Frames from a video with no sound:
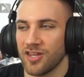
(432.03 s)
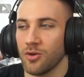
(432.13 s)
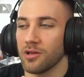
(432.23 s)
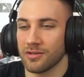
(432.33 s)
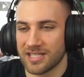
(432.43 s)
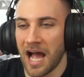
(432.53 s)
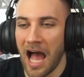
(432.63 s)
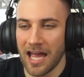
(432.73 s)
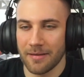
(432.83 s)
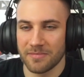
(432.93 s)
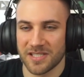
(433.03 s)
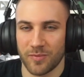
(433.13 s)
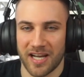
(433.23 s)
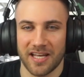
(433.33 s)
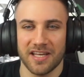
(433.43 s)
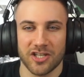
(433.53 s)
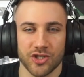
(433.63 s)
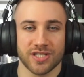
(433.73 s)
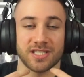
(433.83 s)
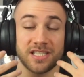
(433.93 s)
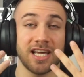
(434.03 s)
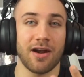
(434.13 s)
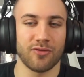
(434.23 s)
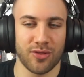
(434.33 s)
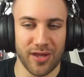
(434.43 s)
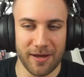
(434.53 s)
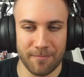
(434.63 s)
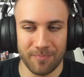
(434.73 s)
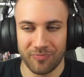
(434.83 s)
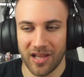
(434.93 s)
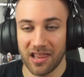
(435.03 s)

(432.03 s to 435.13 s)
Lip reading: the good old times when I just discovered them,